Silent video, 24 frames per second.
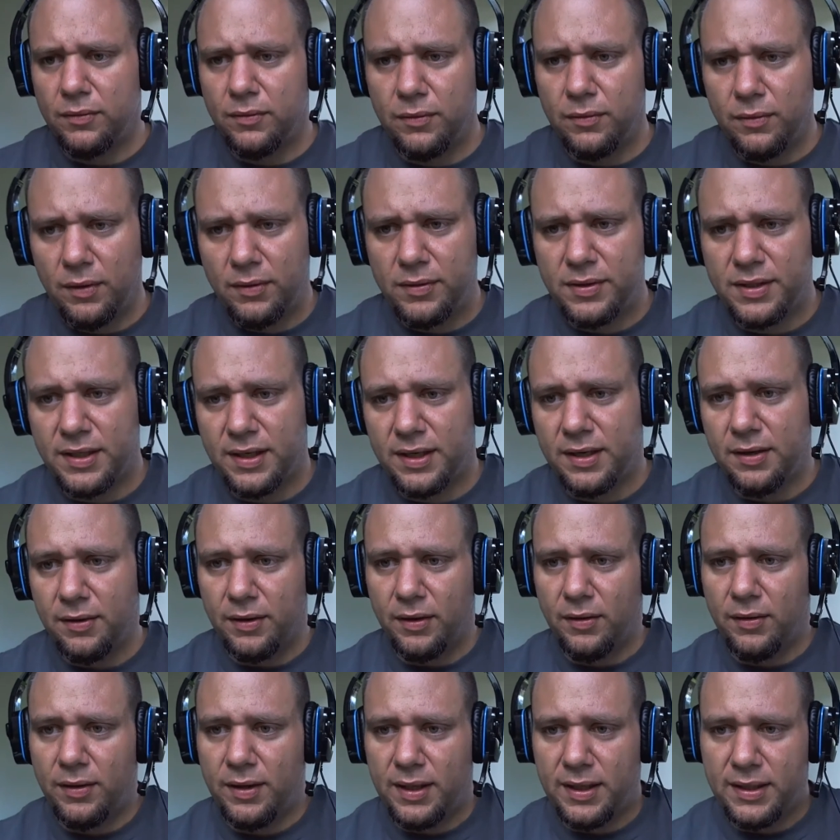what was I
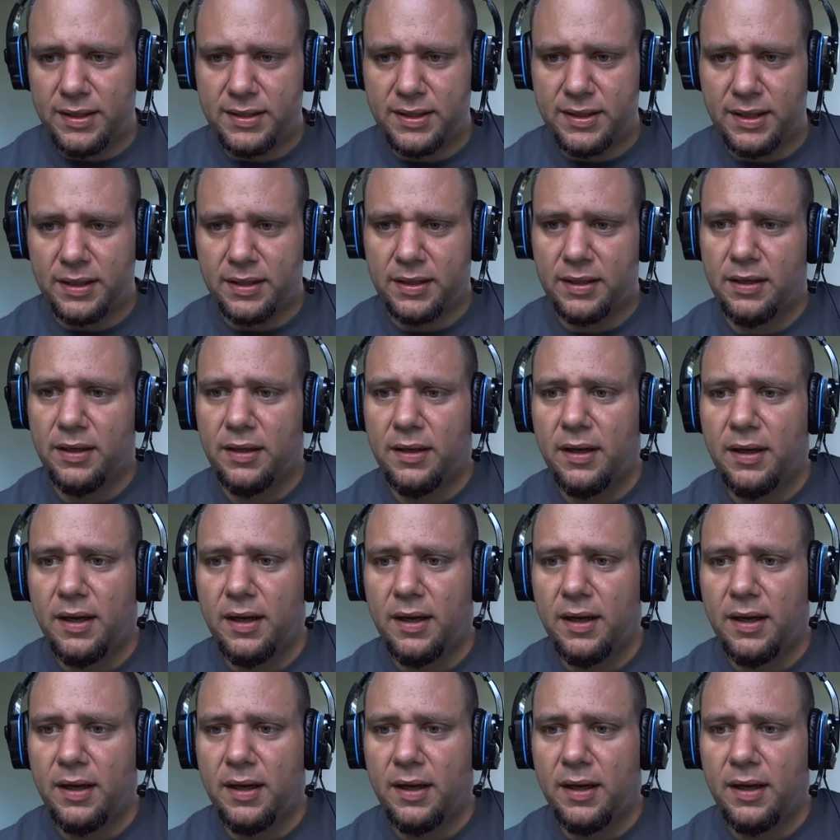going? Hold on a sec.